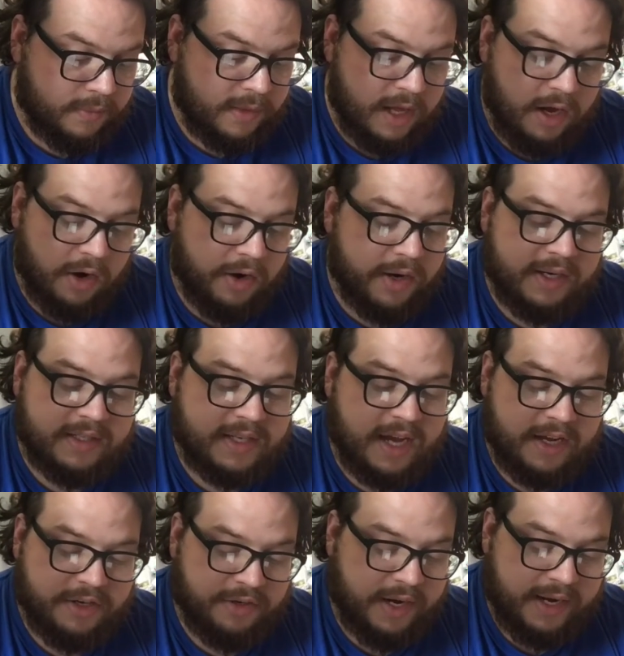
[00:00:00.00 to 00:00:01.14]
they aren't
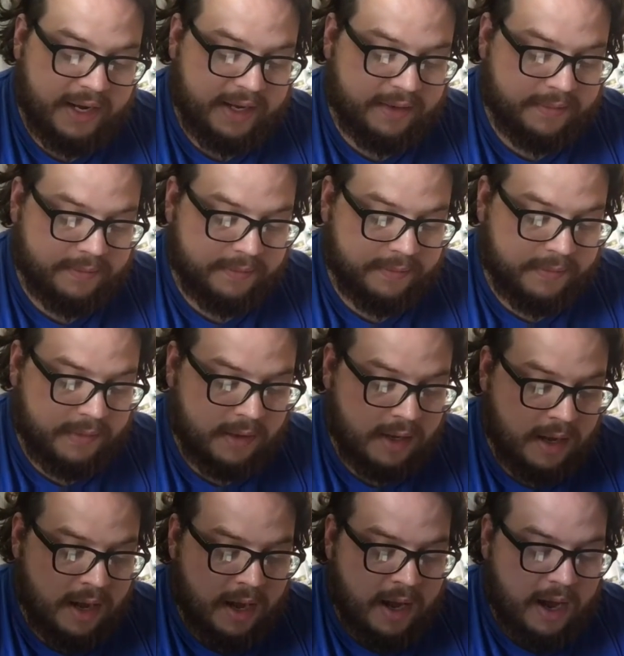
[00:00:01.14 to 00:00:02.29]
exaggerating.
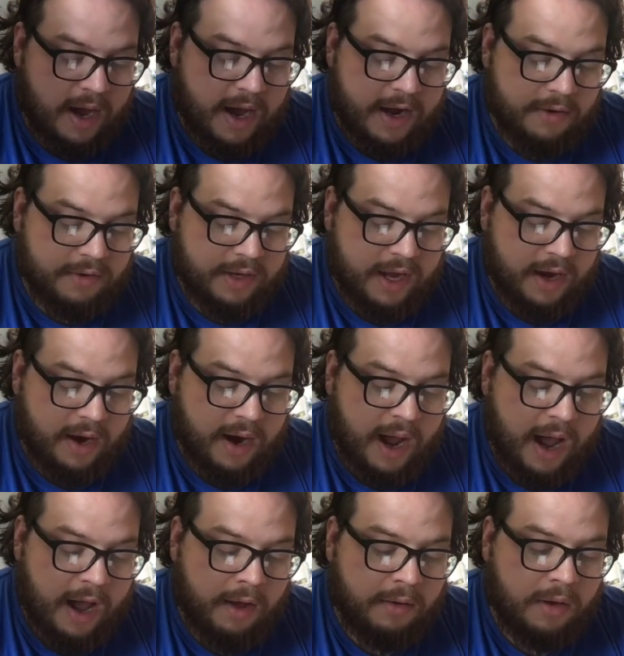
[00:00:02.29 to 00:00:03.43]
I don't care
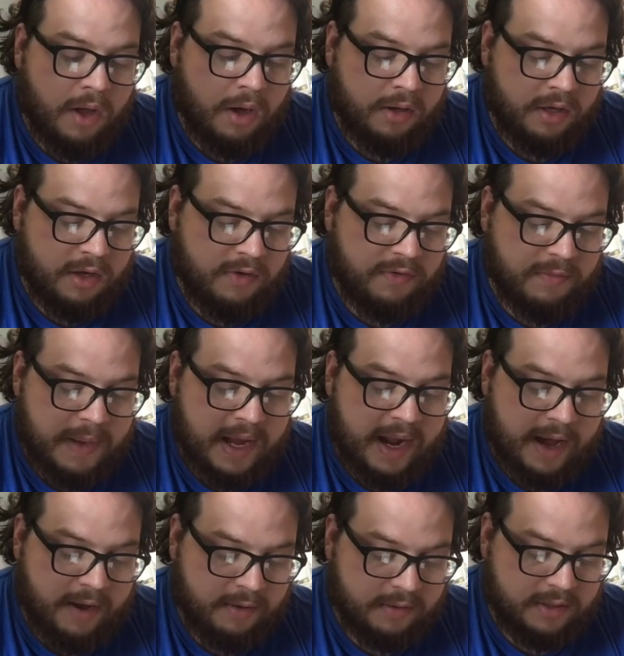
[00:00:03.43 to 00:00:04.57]
how long you've been
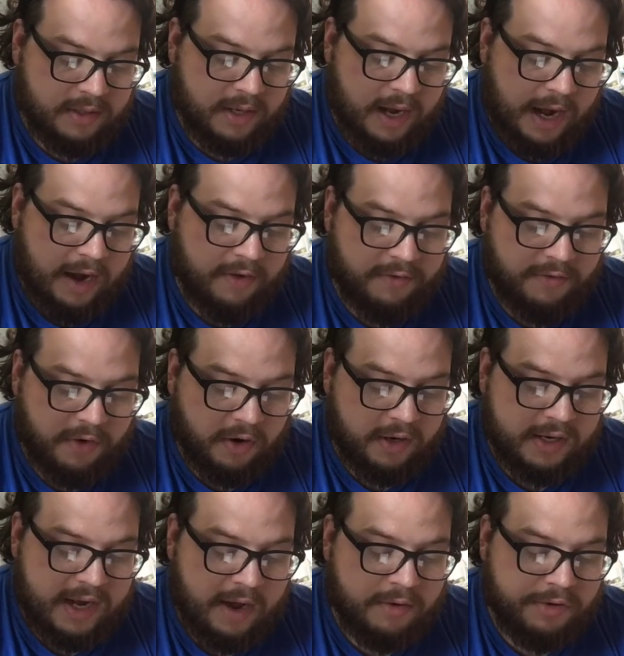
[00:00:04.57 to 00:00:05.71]
out, how far
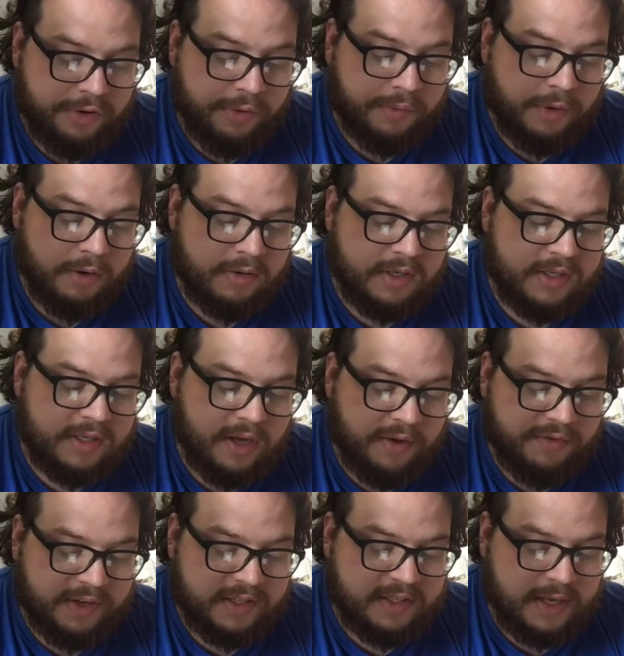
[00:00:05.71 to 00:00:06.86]
down your road to
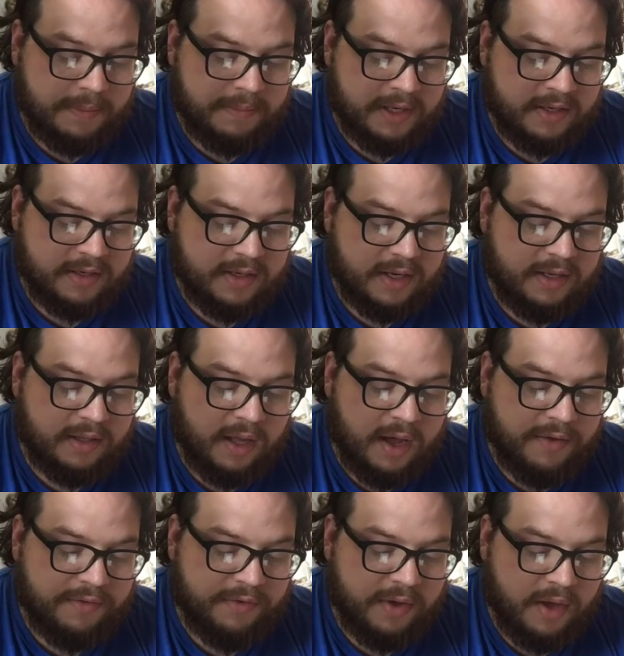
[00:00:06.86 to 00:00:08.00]
self-acceptance and
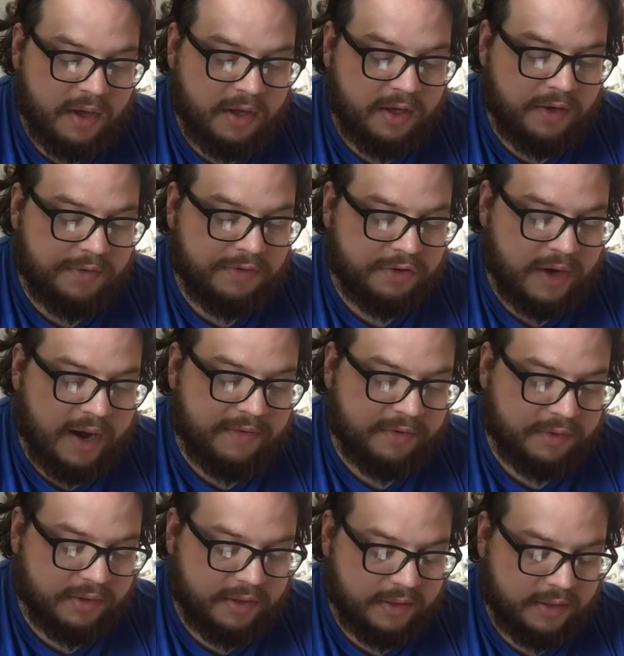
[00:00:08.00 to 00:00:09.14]
love you've
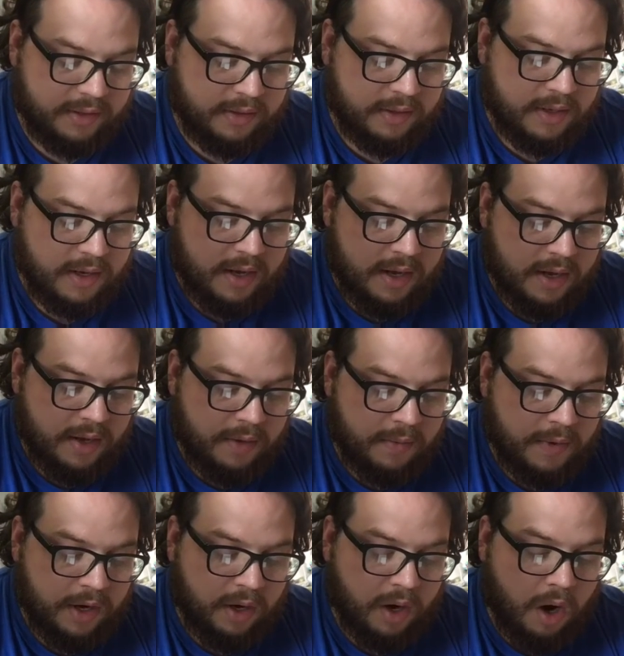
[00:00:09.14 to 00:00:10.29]
traveled.
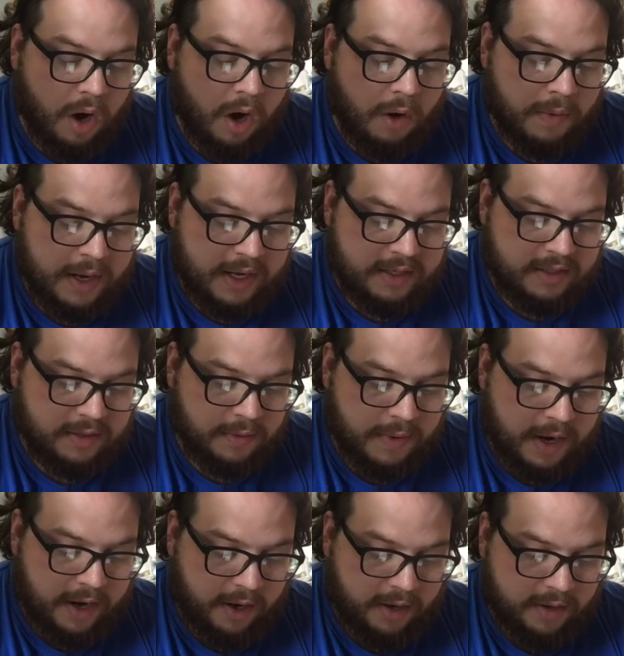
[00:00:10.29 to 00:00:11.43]
We are always
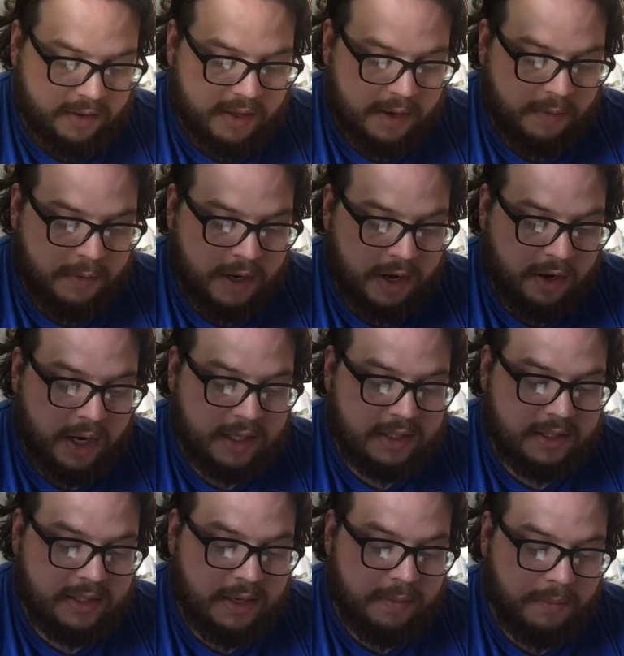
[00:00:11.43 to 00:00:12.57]
aware that we are at
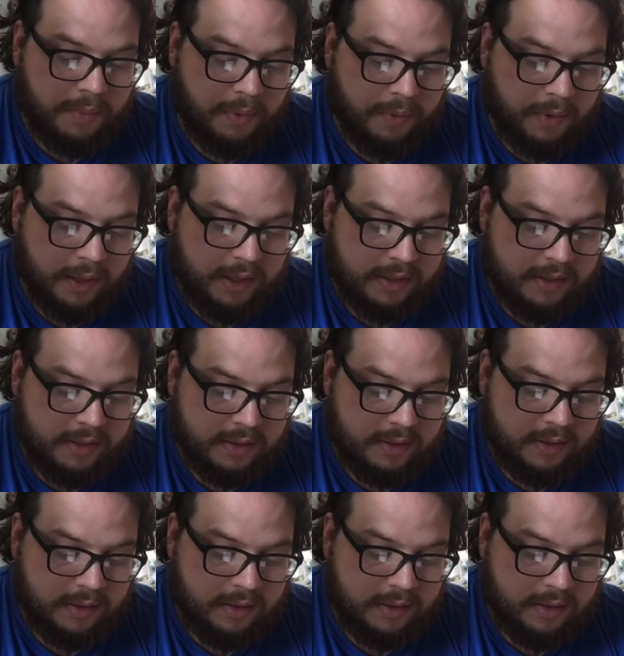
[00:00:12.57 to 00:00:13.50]
some point